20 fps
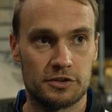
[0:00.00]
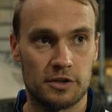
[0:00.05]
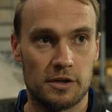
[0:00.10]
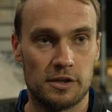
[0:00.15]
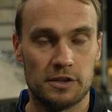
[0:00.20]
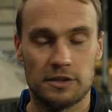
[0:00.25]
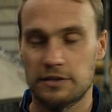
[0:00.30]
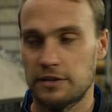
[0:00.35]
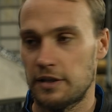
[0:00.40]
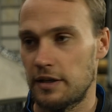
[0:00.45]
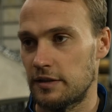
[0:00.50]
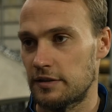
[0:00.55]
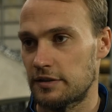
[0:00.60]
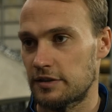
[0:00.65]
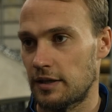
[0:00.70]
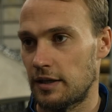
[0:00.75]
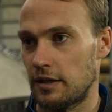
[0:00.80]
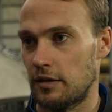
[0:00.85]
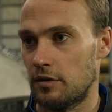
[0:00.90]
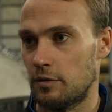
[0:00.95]
so
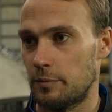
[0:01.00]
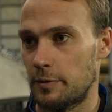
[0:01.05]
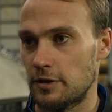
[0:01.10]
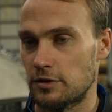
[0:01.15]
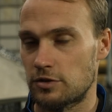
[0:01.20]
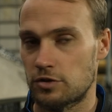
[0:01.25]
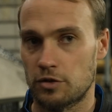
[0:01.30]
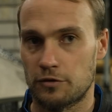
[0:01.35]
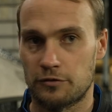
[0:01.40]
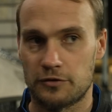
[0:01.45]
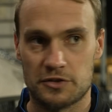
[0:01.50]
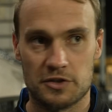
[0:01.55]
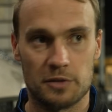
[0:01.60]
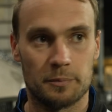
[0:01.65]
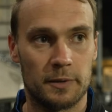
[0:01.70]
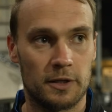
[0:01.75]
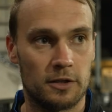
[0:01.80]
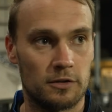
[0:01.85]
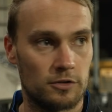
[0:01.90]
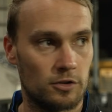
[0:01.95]
it's a little bit tougher to
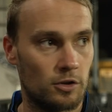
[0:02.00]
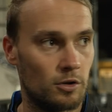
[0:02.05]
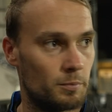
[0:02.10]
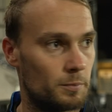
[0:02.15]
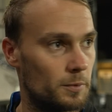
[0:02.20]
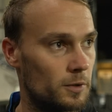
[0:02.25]
build up.